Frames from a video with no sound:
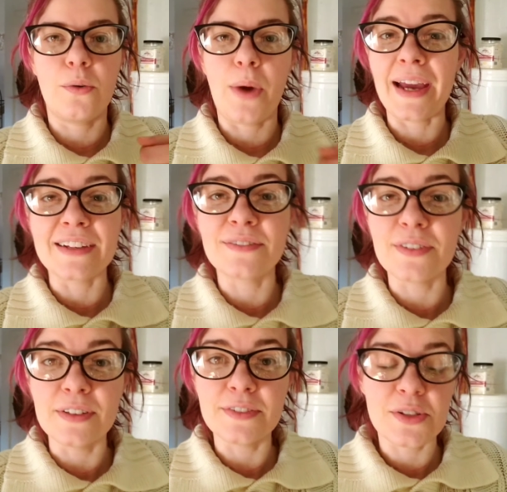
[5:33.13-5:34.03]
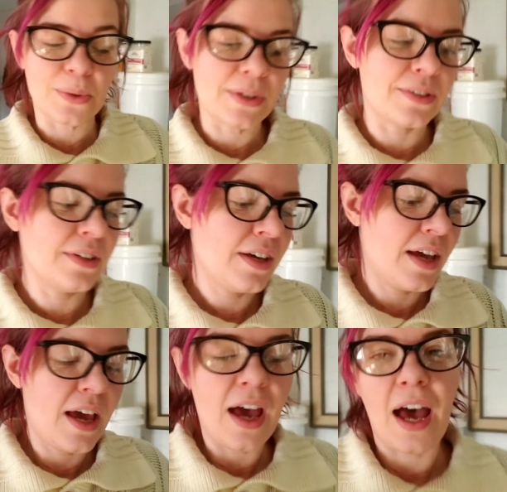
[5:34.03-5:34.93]
wagon full of soil.
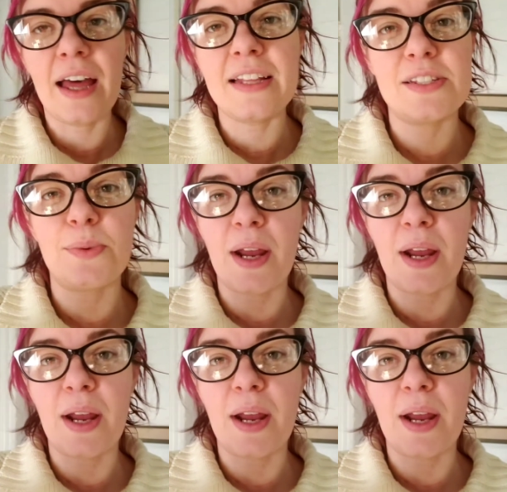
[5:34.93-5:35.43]
That's